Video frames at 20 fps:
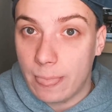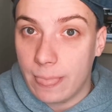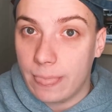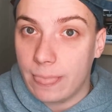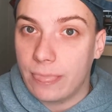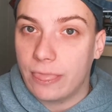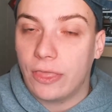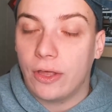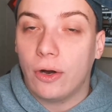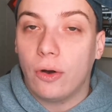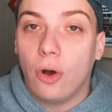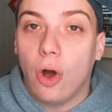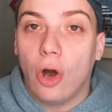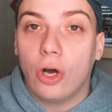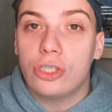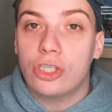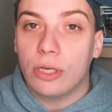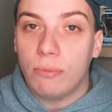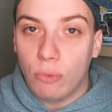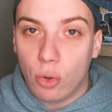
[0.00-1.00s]
There are
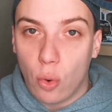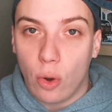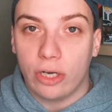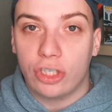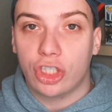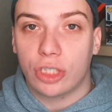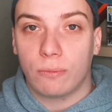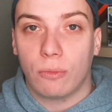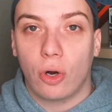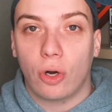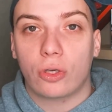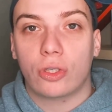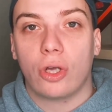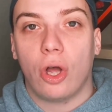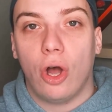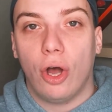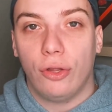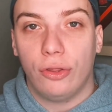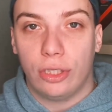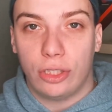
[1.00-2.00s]
some question marks
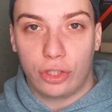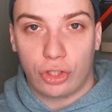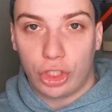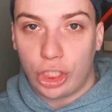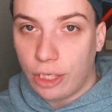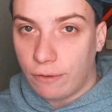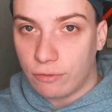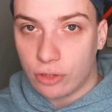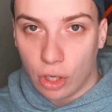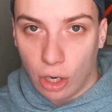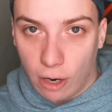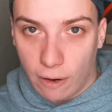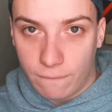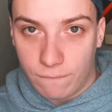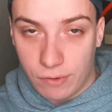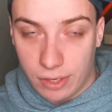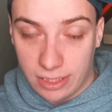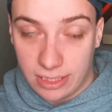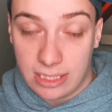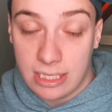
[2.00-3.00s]
on this Chiefs
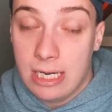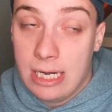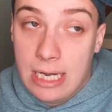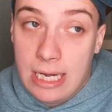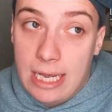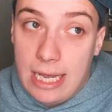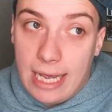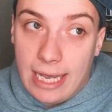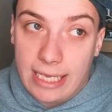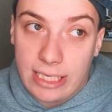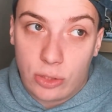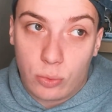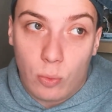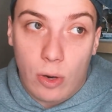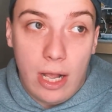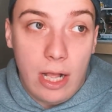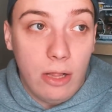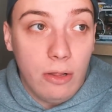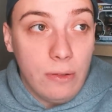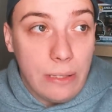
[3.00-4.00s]
offense. As
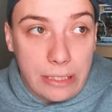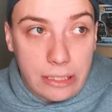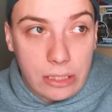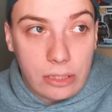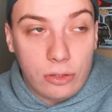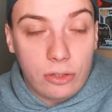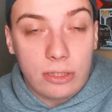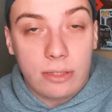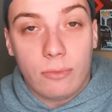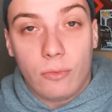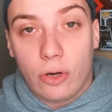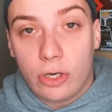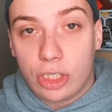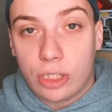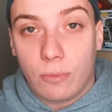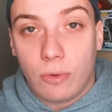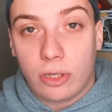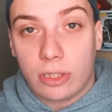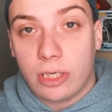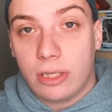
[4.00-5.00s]
well, there's some question
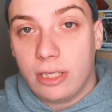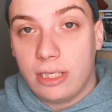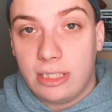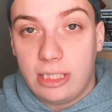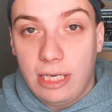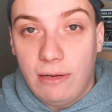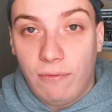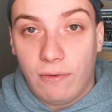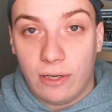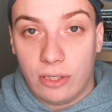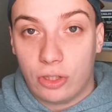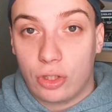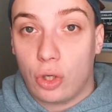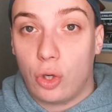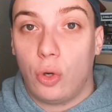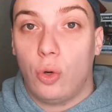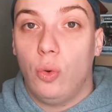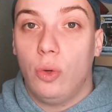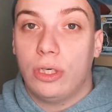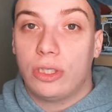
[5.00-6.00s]
marks on the defense.
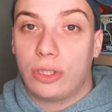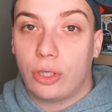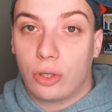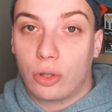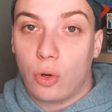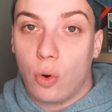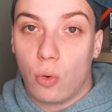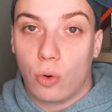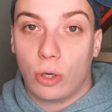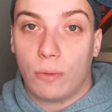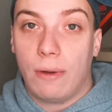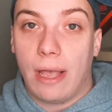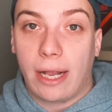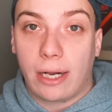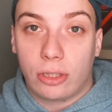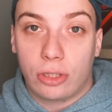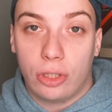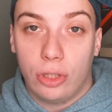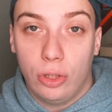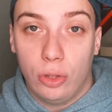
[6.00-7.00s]
Who is their cornerback
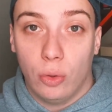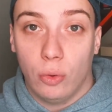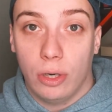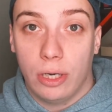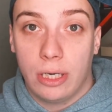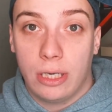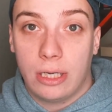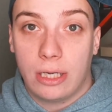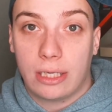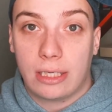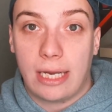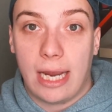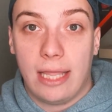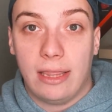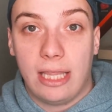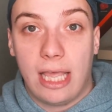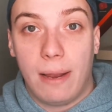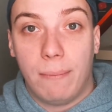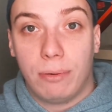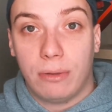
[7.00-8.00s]
to? Can
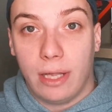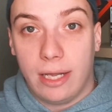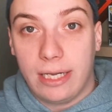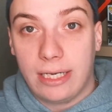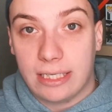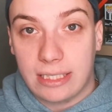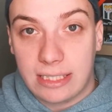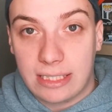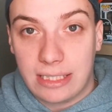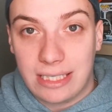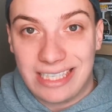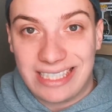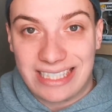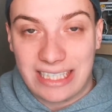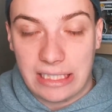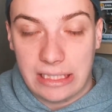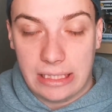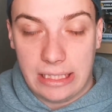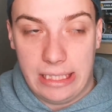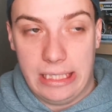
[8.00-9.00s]
they play
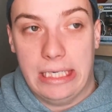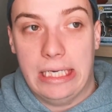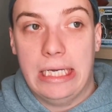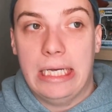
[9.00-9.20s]
consistently?